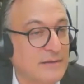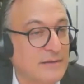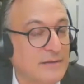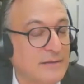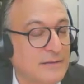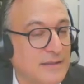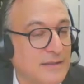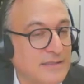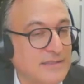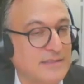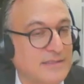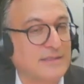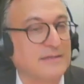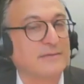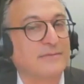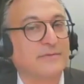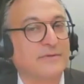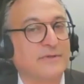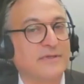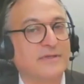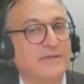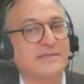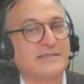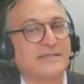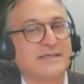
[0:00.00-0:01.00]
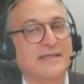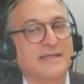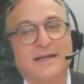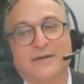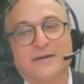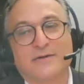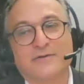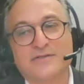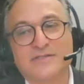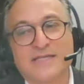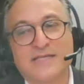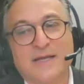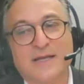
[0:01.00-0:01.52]
They say, real estate, I
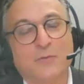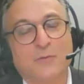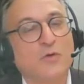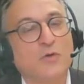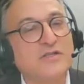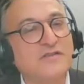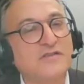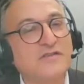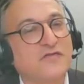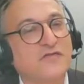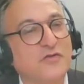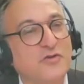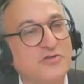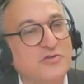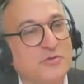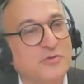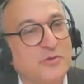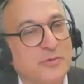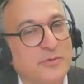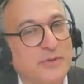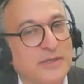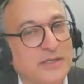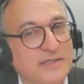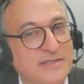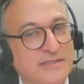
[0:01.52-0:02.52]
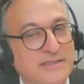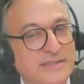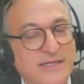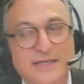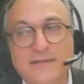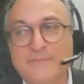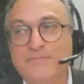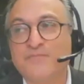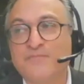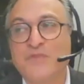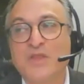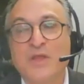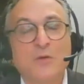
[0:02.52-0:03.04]
understand. What's virtual real
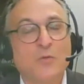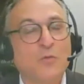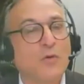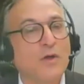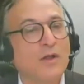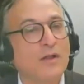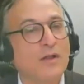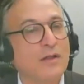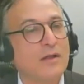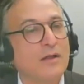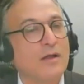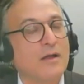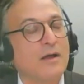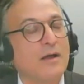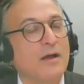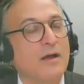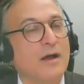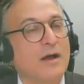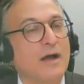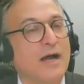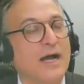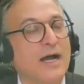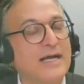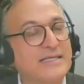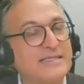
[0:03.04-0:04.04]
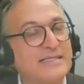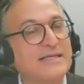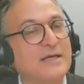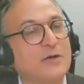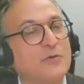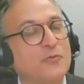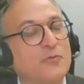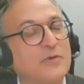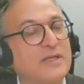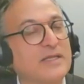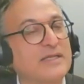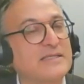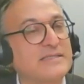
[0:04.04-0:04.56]
estate? Well, I sell
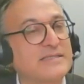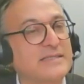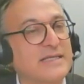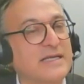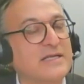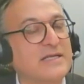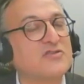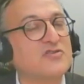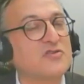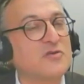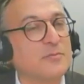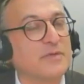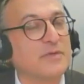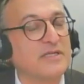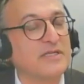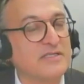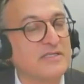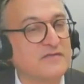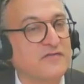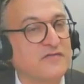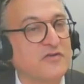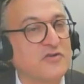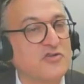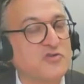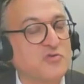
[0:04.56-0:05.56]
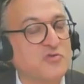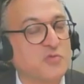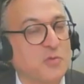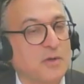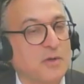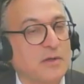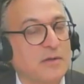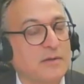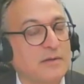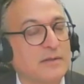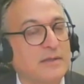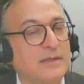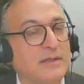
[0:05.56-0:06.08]
real estate too, but it's virtual.
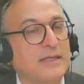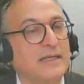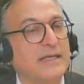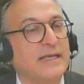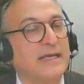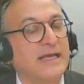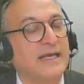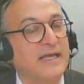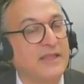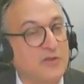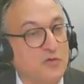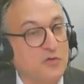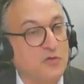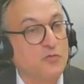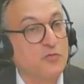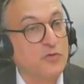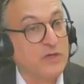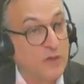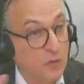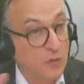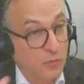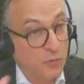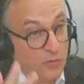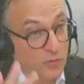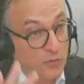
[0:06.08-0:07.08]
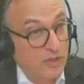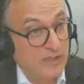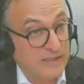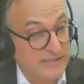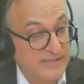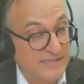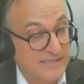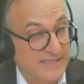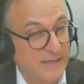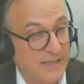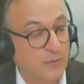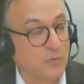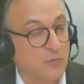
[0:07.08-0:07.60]
In the real
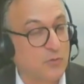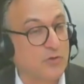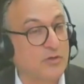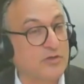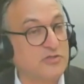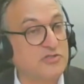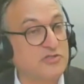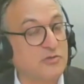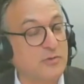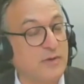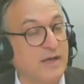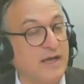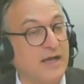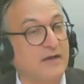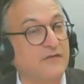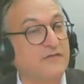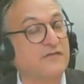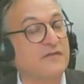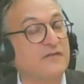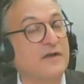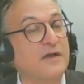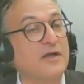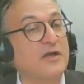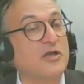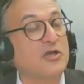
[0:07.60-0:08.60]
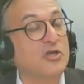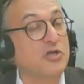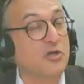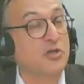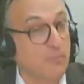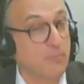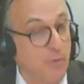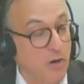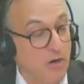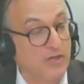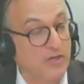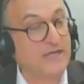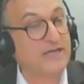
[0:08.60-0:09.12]
estate world, you have your
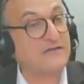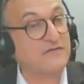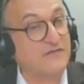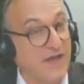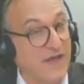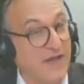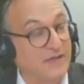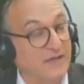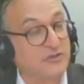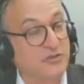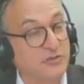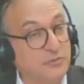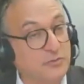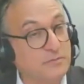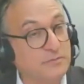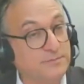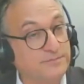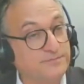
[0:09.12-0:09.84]
market value